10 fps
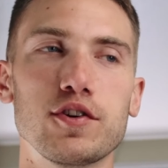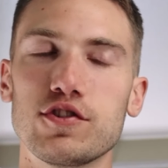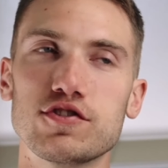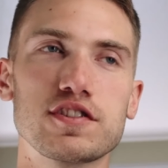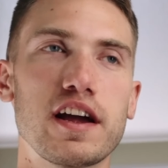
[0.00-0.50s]

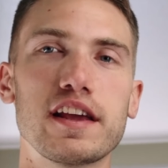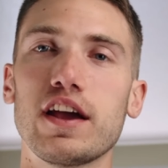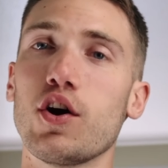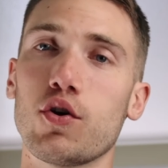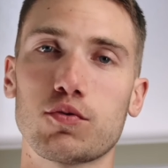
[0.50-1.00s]
You just kind of
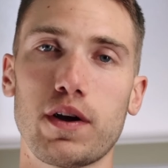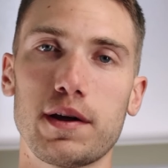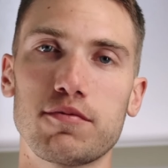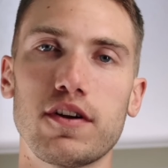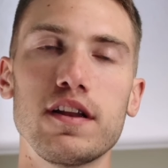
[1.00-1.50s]
get oak right
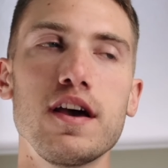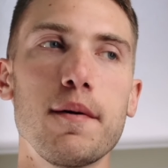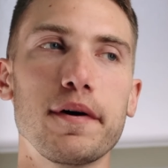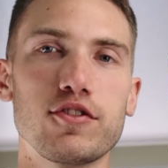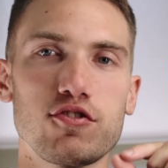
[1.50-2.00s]
up front,
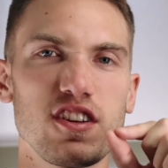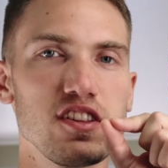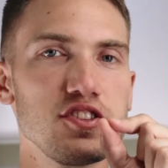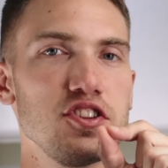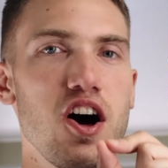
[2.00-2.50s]
but there's a
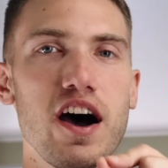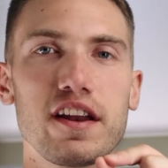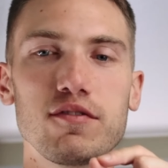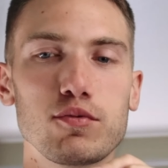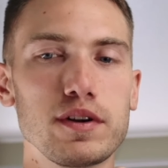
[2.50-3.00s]
lot
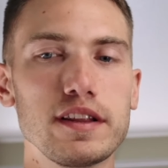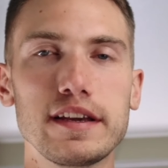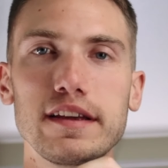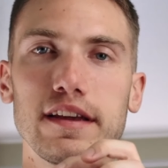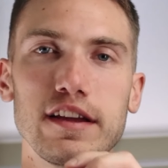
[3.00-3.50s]
of
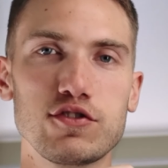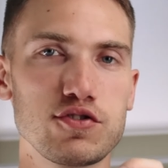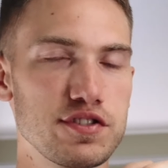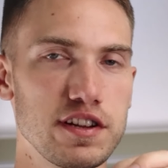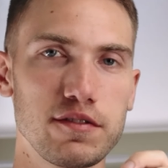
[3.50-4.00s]
really
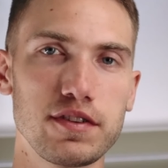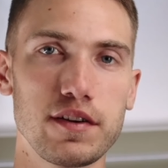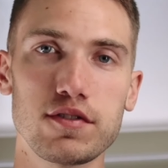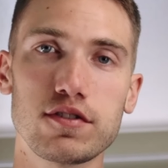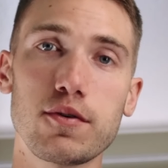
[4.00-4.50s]
interesting
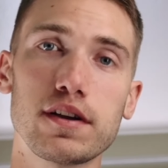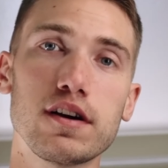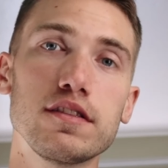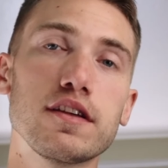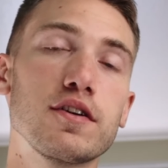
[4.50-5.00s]
flavors going
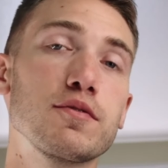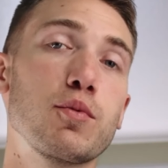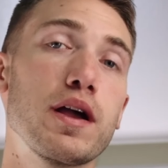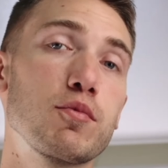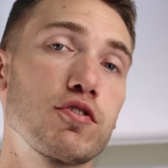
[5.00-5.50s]
on that are
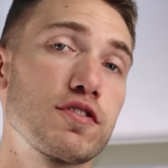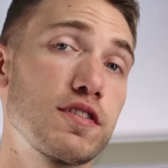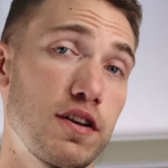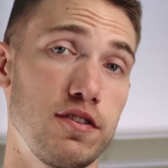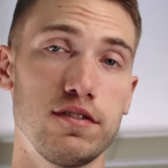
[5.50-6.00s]
way more
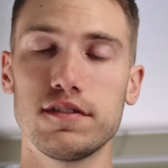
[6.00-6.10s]
subtle.